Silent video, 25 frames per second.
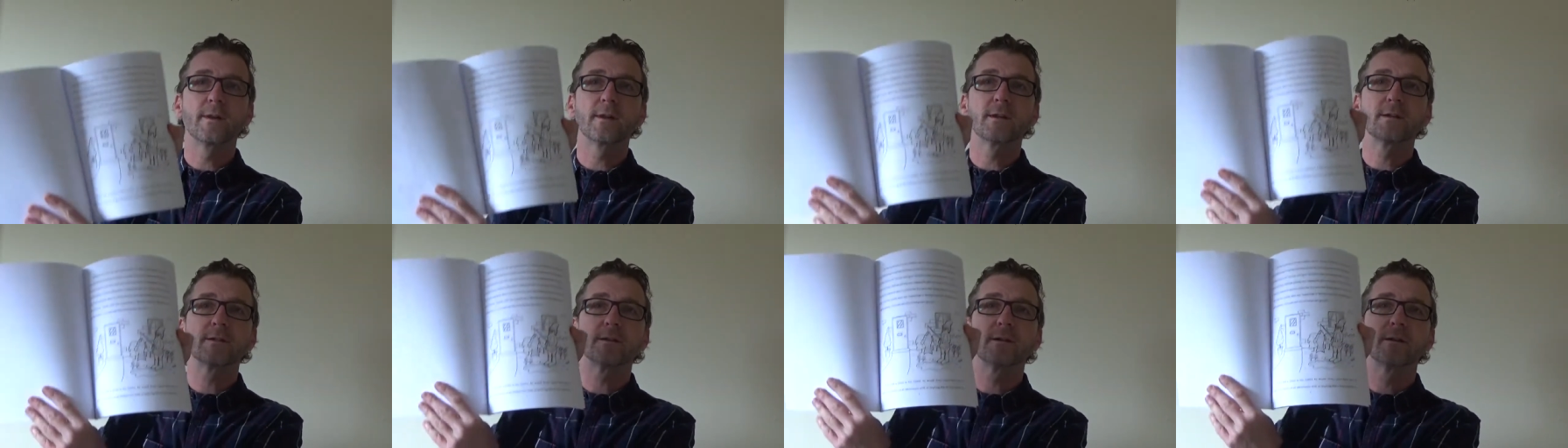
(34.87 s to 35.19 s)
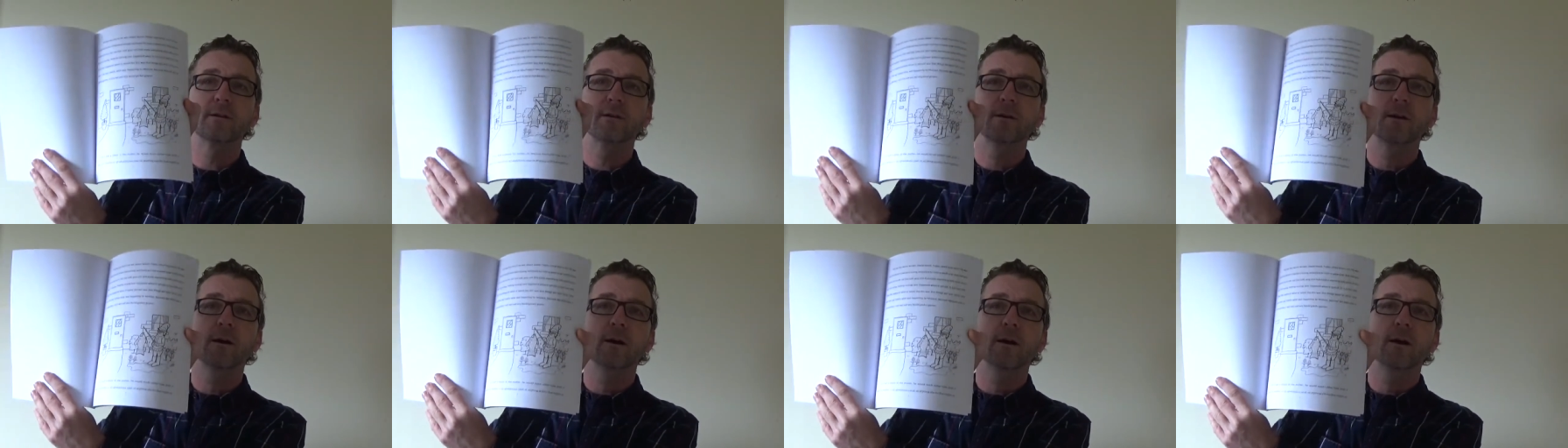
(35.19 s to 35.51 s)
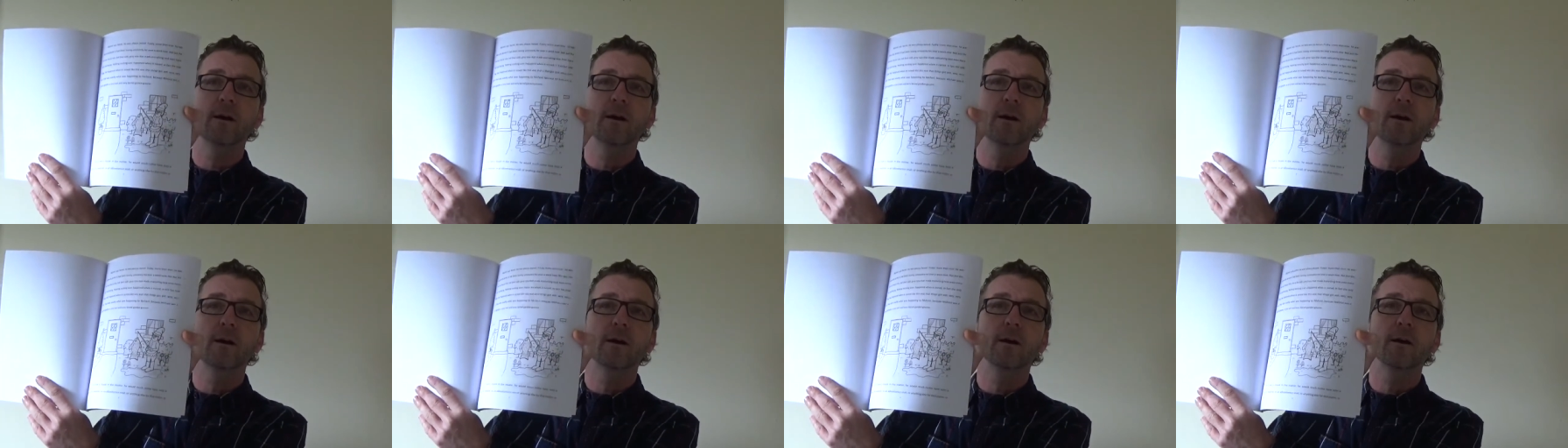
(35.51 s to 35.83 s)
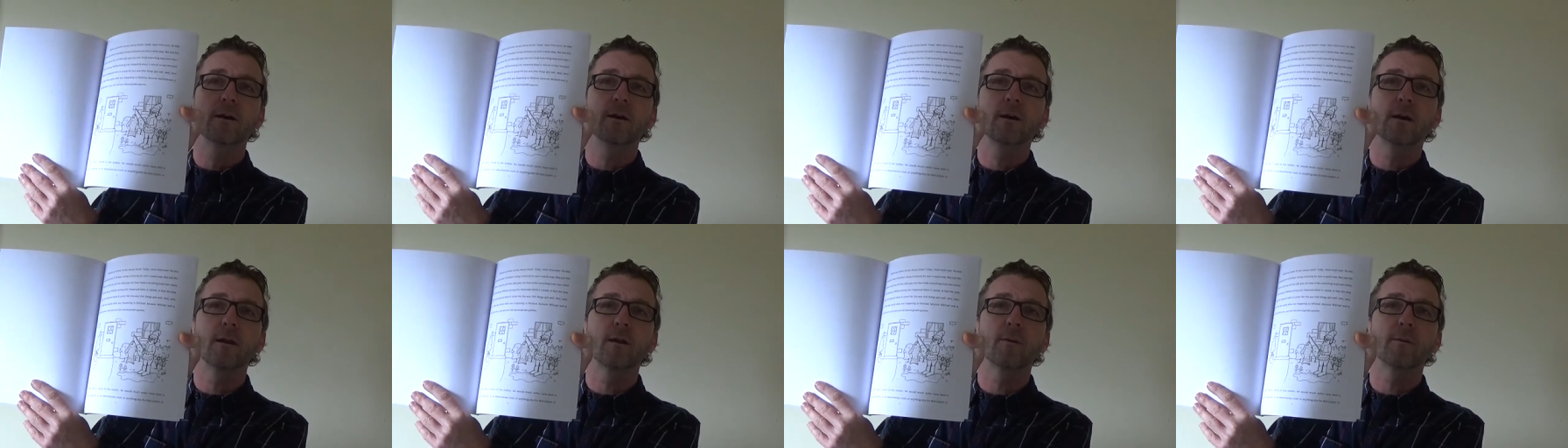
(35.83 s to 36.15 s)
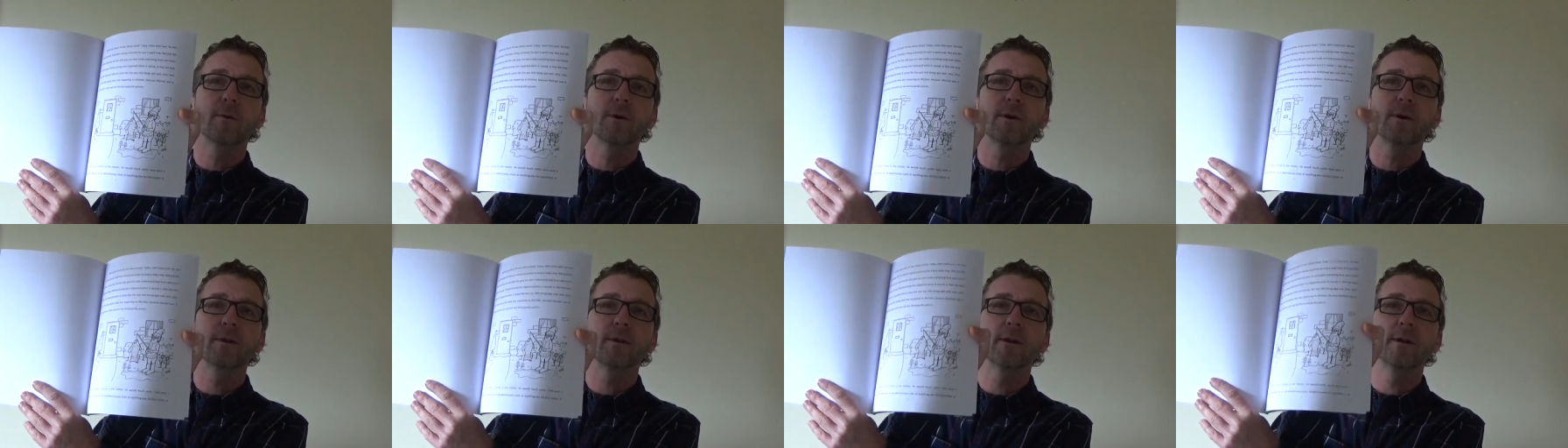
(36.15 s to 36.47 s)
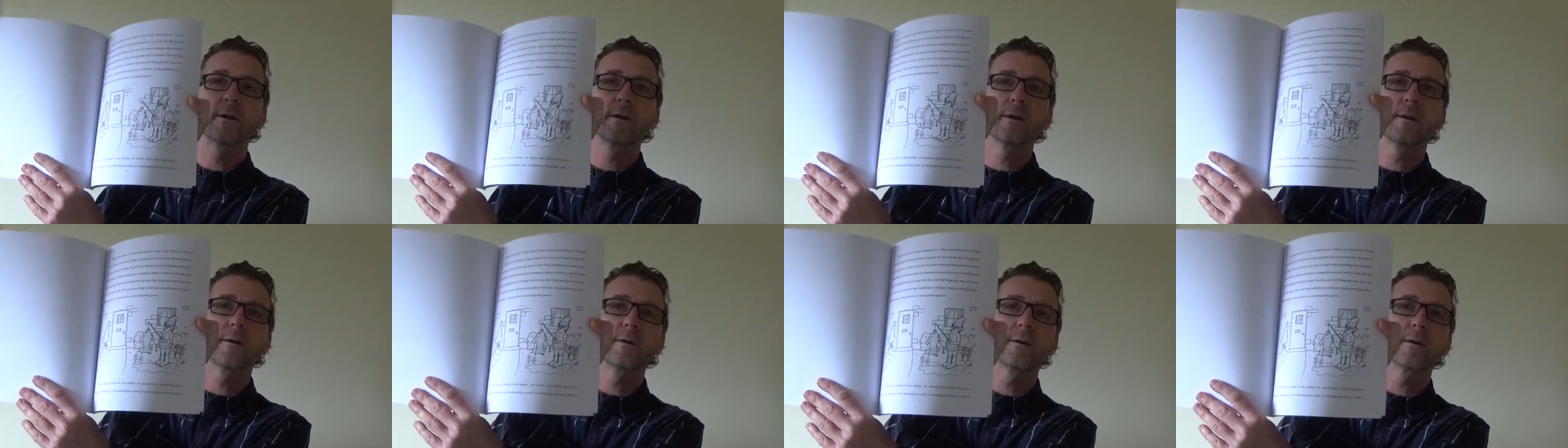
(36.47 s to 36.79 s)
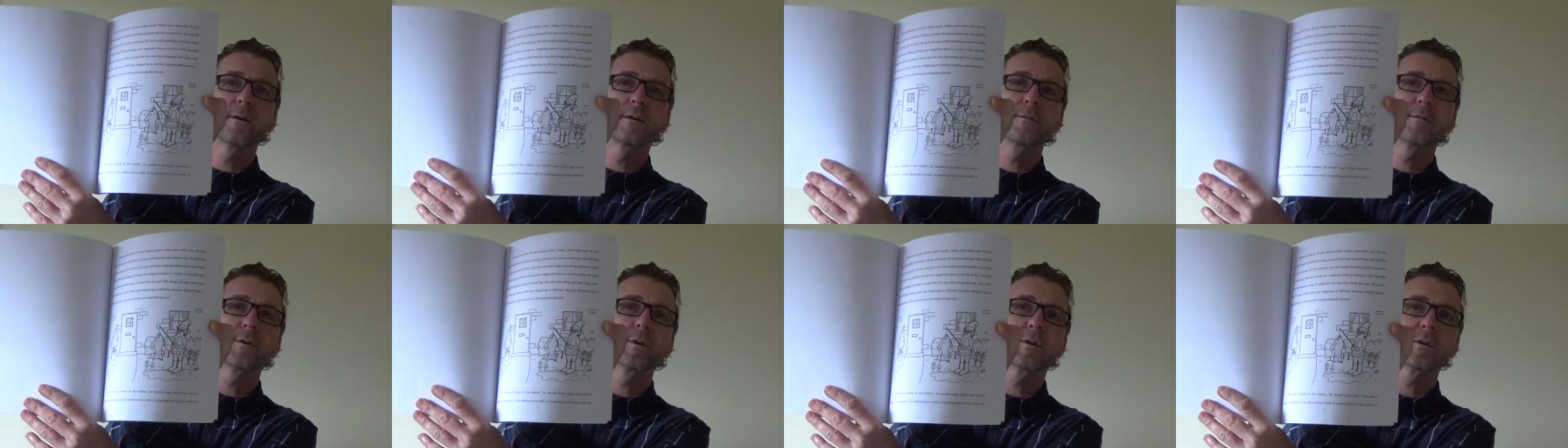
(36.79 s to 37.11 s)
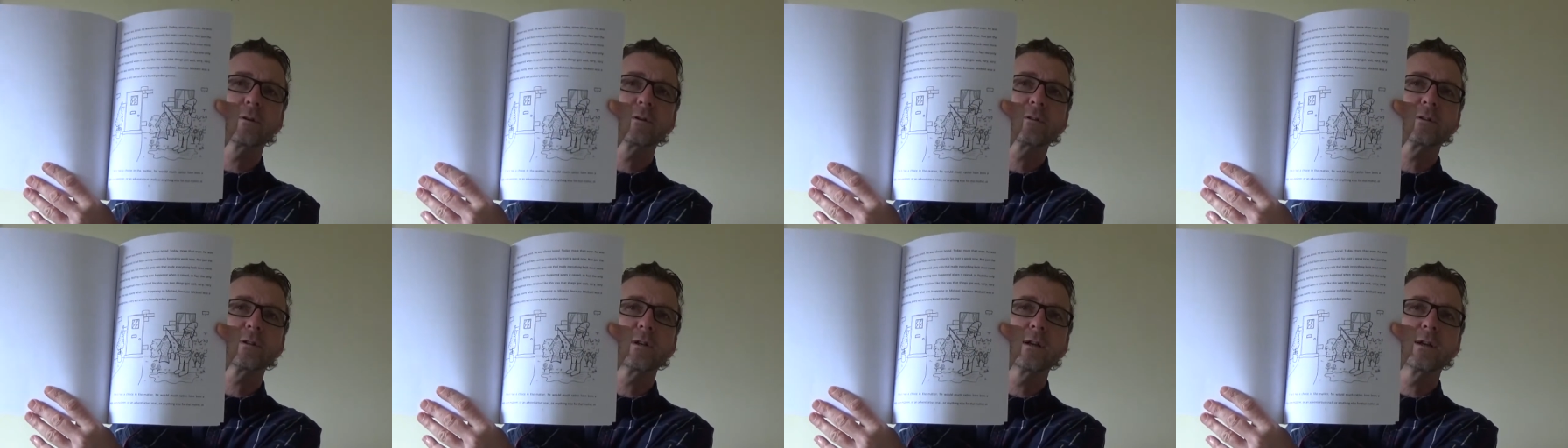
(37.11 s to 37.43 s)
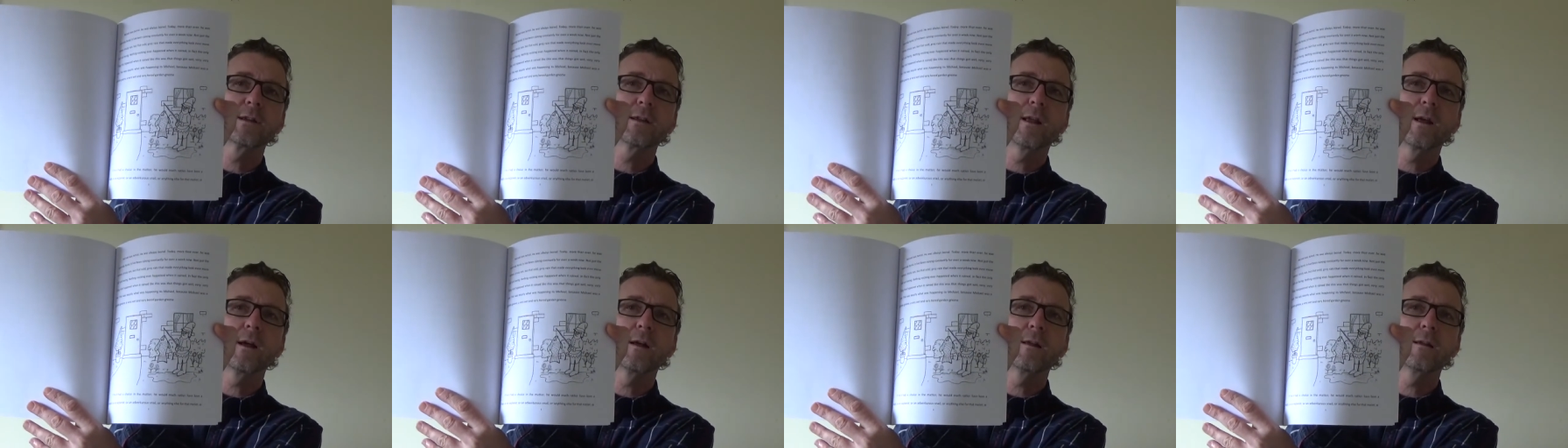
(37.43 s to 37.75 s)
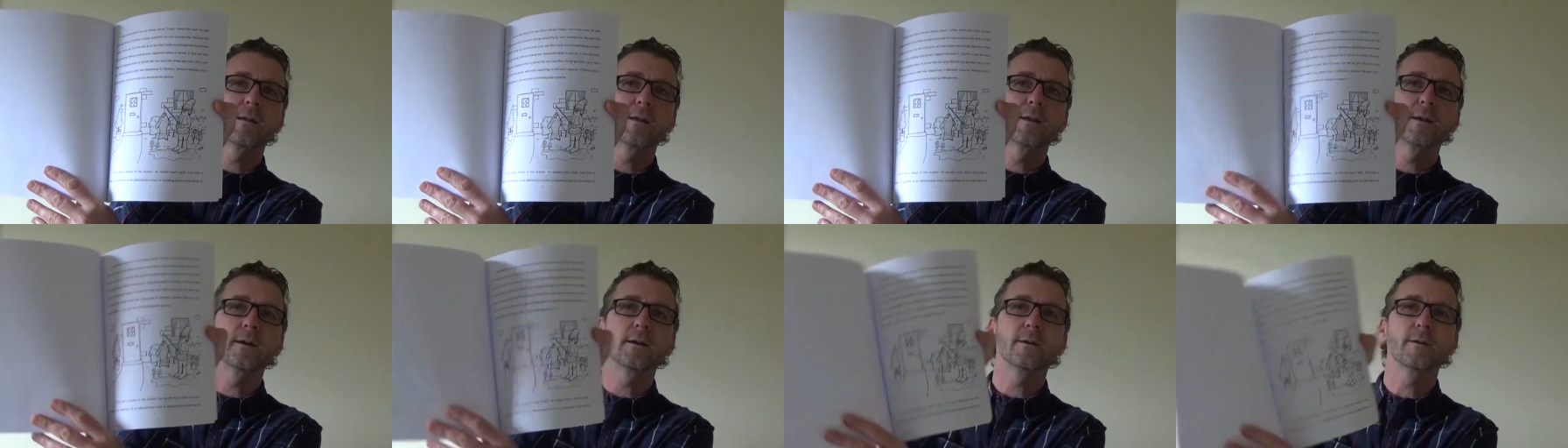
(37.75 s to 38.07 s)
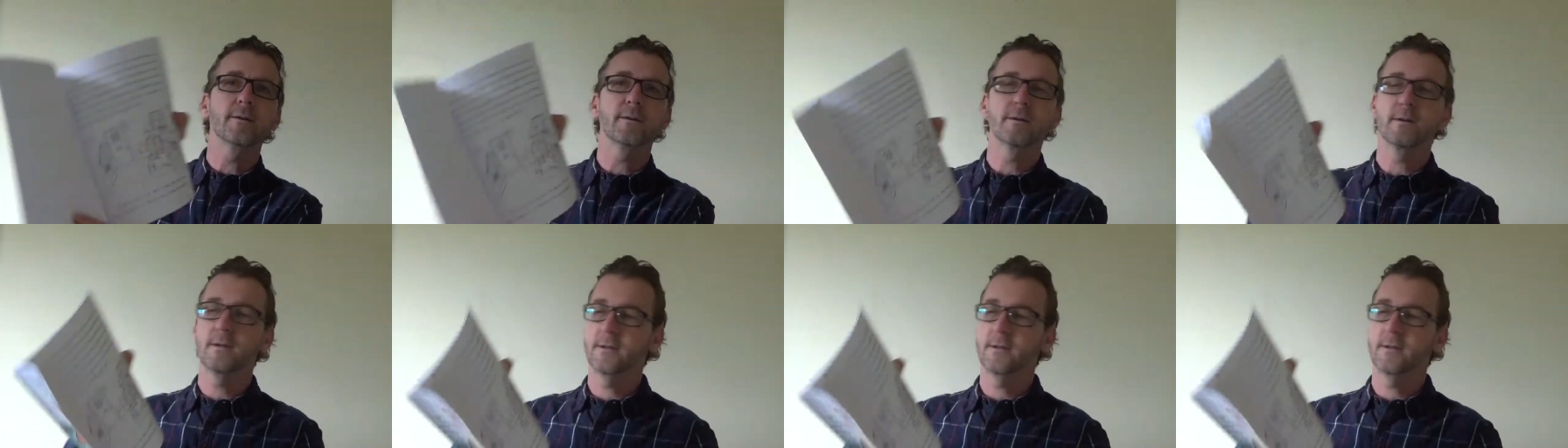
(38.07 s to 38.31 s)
There's a, another one in there. I don't know if you can see that there.